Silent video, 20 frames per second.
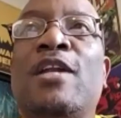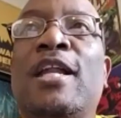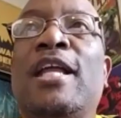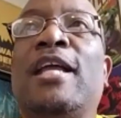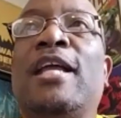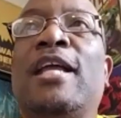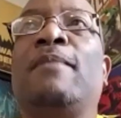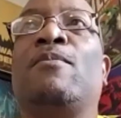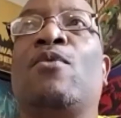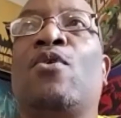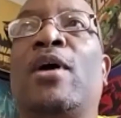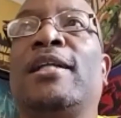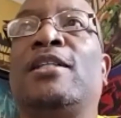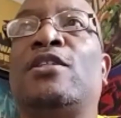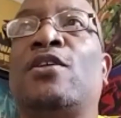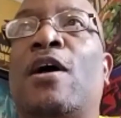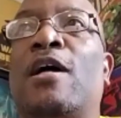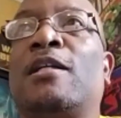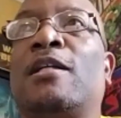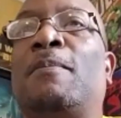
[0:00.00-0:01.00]
Nimoy
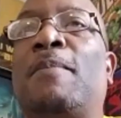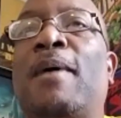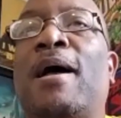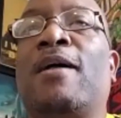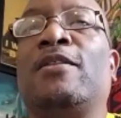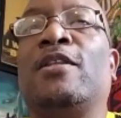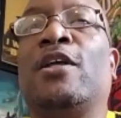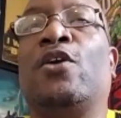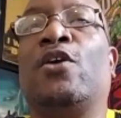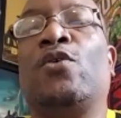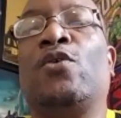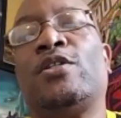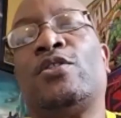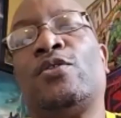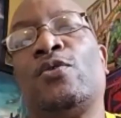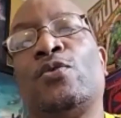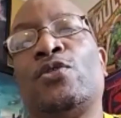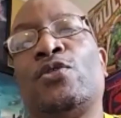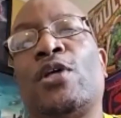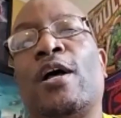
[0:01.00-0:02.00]
talked about the
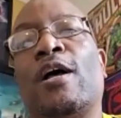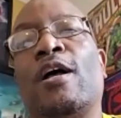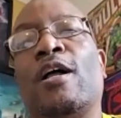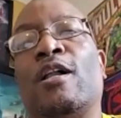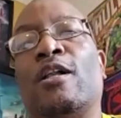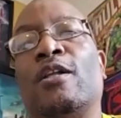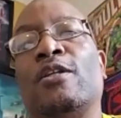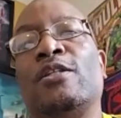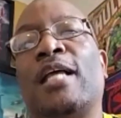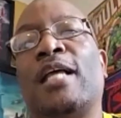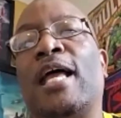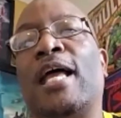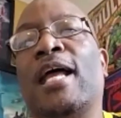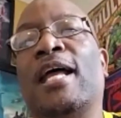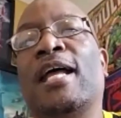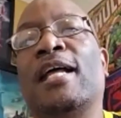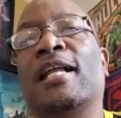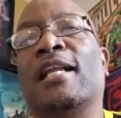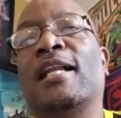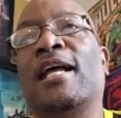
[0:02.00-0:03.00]
Crystal Skulls,
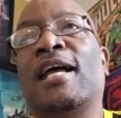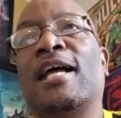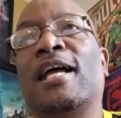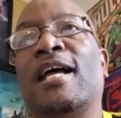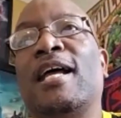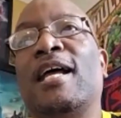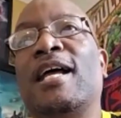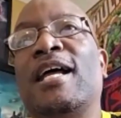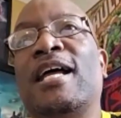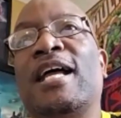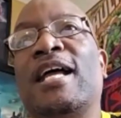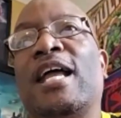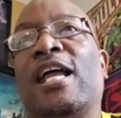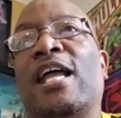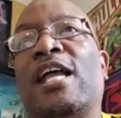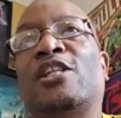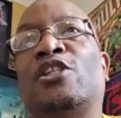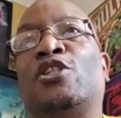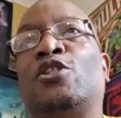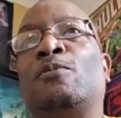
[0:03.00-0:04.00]
and
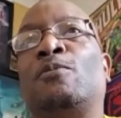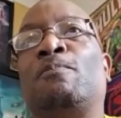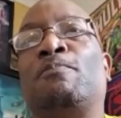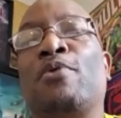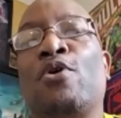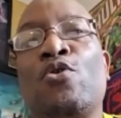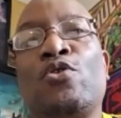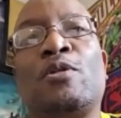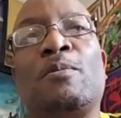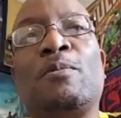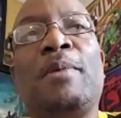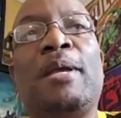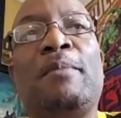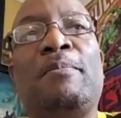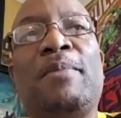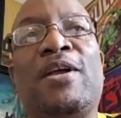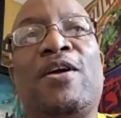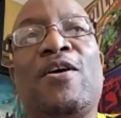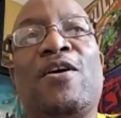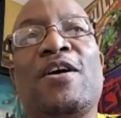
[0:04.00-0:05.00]
it spooked me
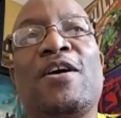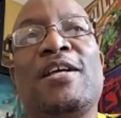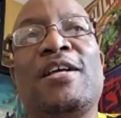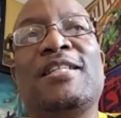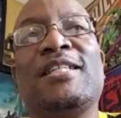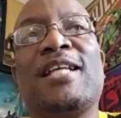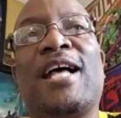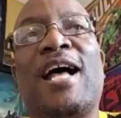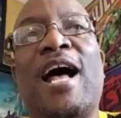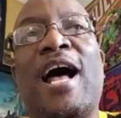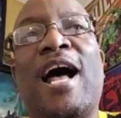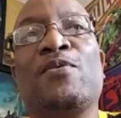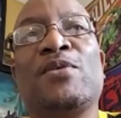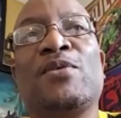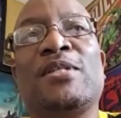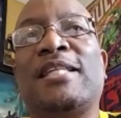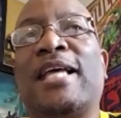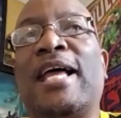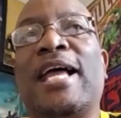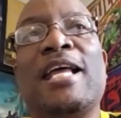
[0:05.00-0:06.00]
because I was
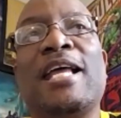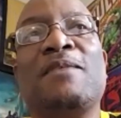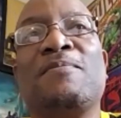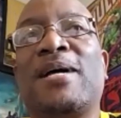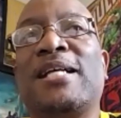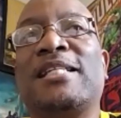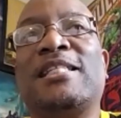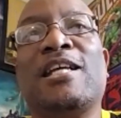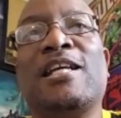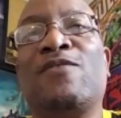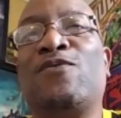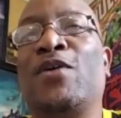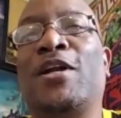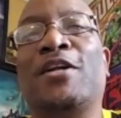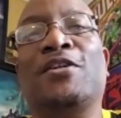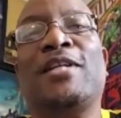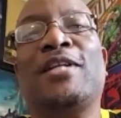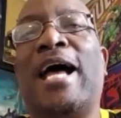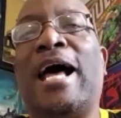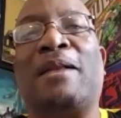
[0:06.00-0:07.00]
saying to myself, well,
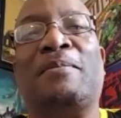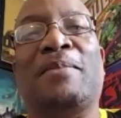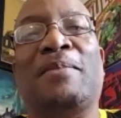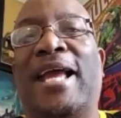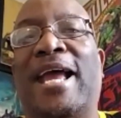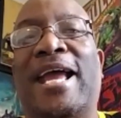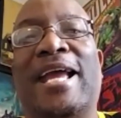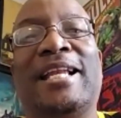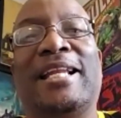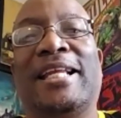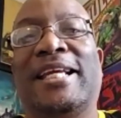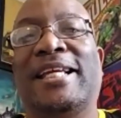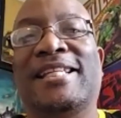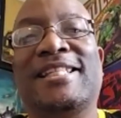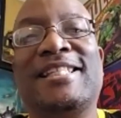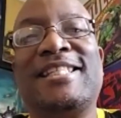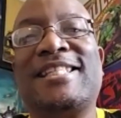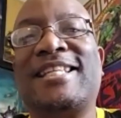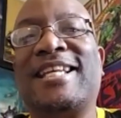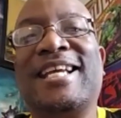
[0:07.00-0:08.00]
there's got to be
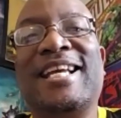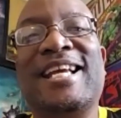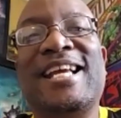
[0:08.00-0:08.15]
aliens.